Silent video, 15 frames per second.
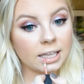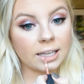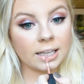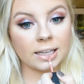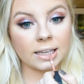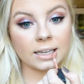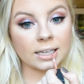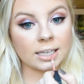
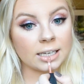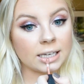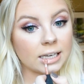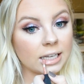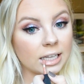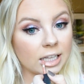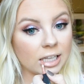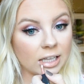and
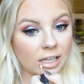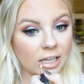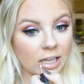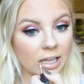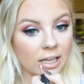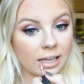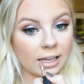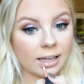
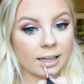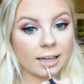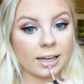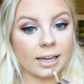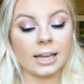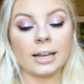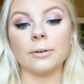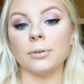
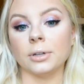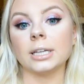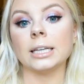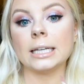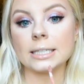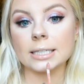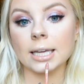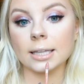I really
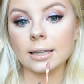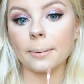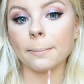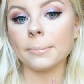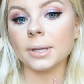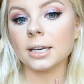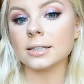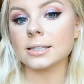need to get them
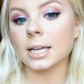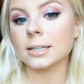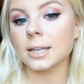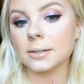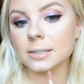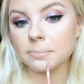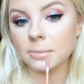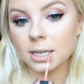because that
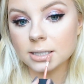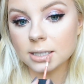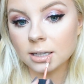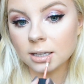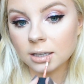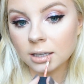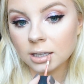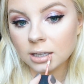sounds
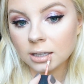amazing.